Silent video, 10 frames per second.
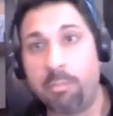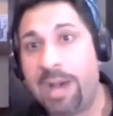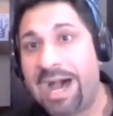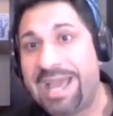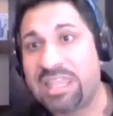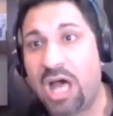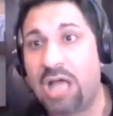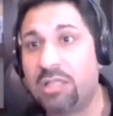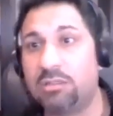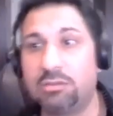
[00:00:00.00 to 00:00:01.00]
My
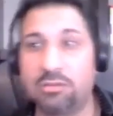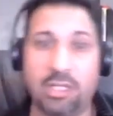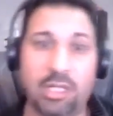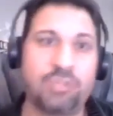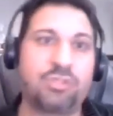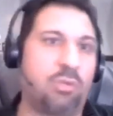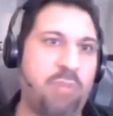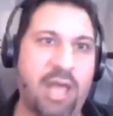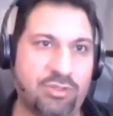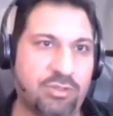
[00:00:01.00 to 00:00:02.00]
thought, it's
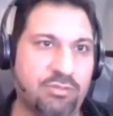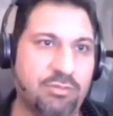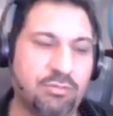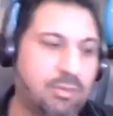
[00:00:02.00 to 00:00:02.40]
ONPASSIVE.